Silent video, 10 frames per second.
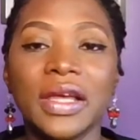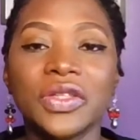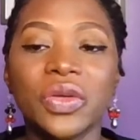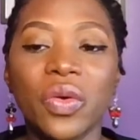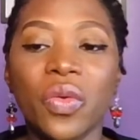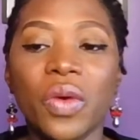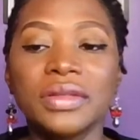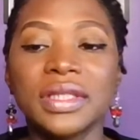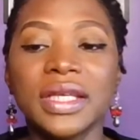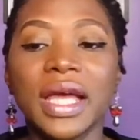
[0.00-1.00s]
So
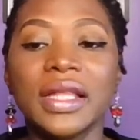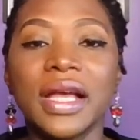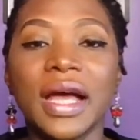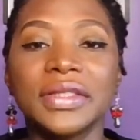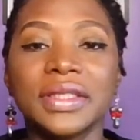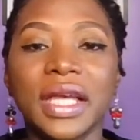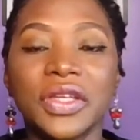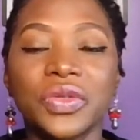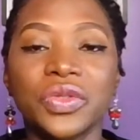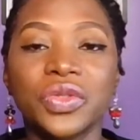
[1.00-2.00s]
once again, guys,
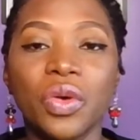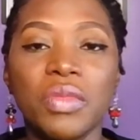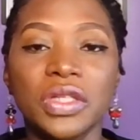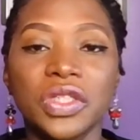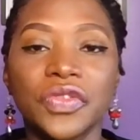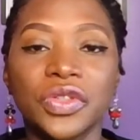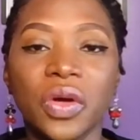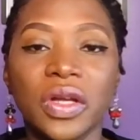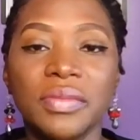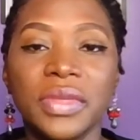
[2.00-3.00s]
thank you so much for
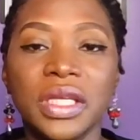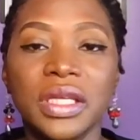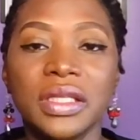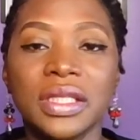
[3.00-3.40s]
joining me